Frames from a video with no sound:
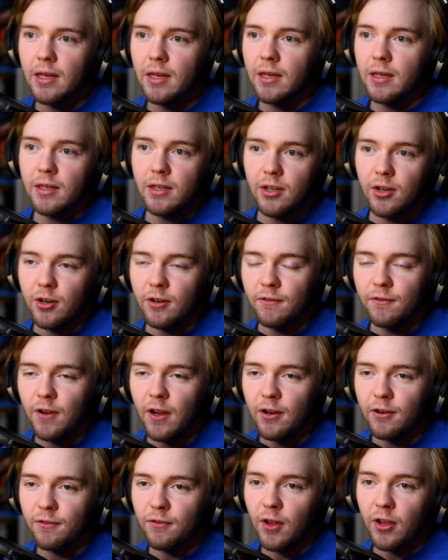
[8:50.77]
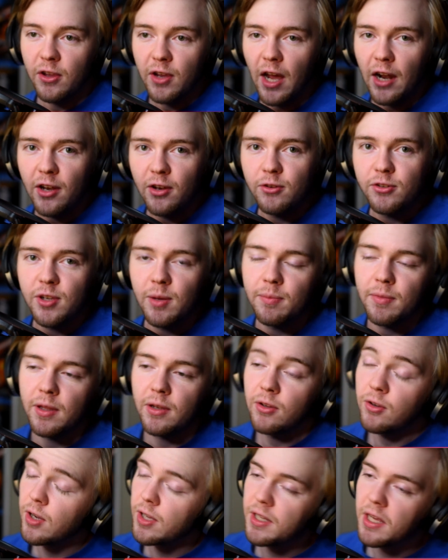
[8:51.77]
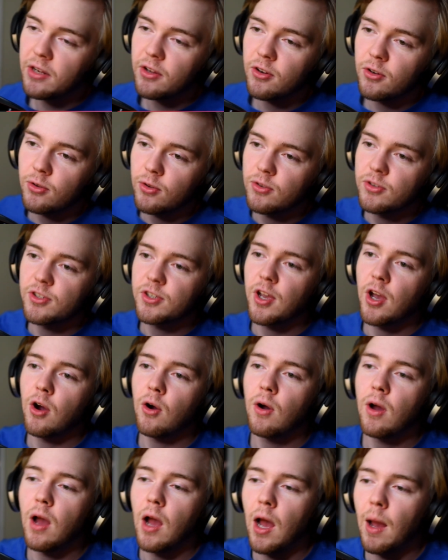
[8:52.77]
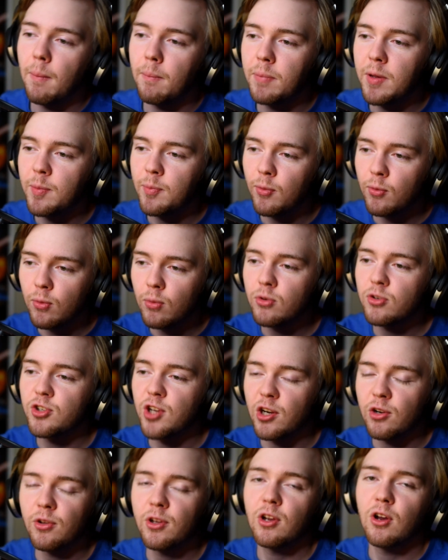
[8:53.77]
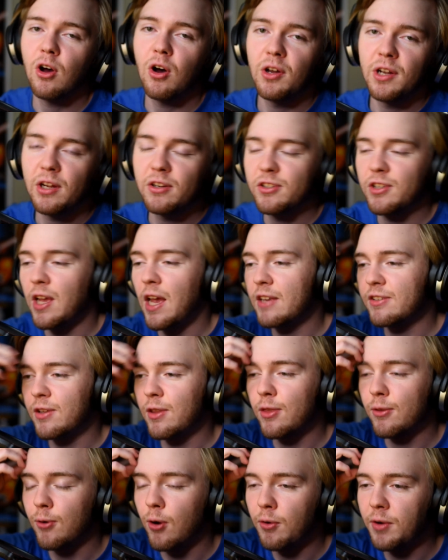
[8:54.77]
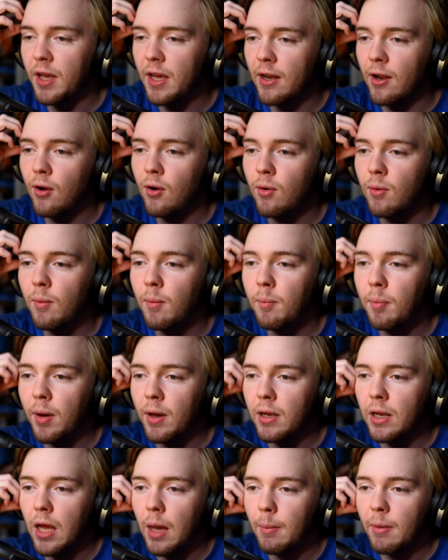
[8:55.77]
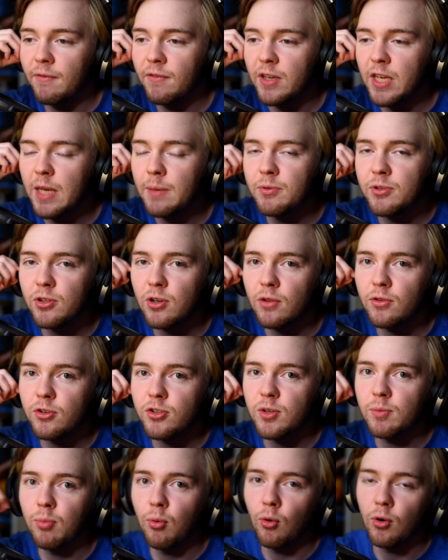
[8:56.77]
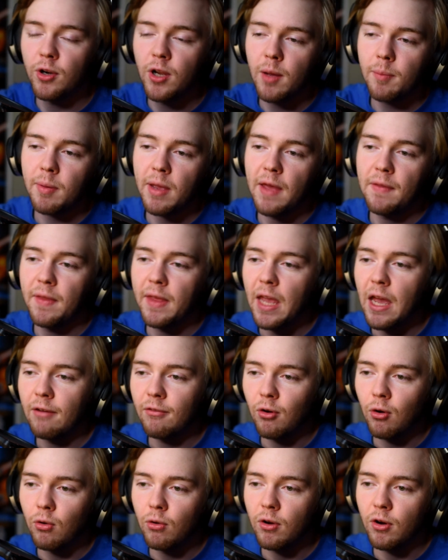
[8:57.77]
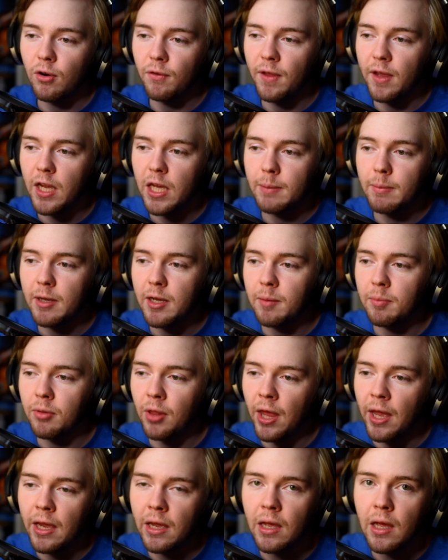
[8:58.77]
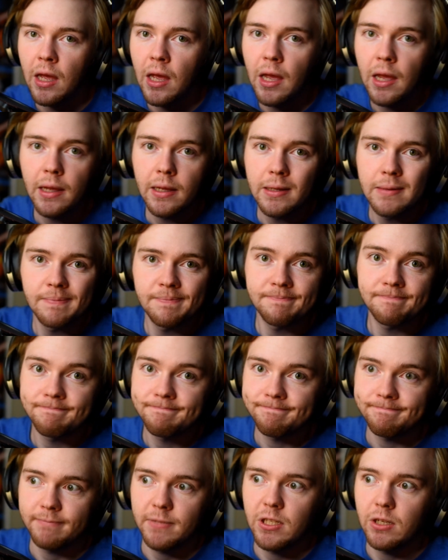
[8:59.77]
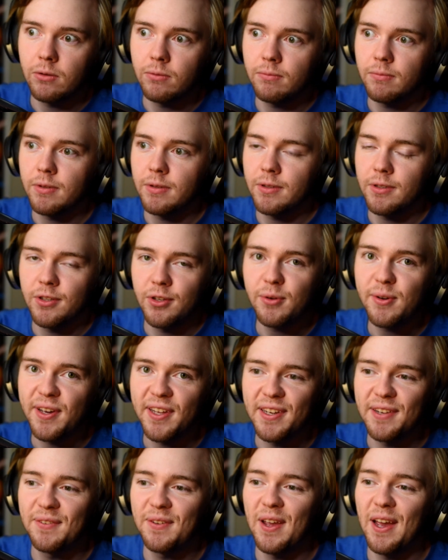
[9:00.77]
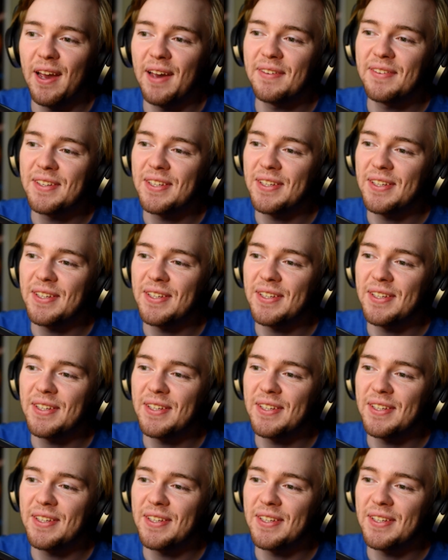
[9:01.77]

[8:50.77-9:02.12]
you're in fight or flight, you got to do something, you can nano your LUCIO. People will generally call it out as a throw nano, but if it keeps your other support up and they have ult or they could make a play, do it if you have to.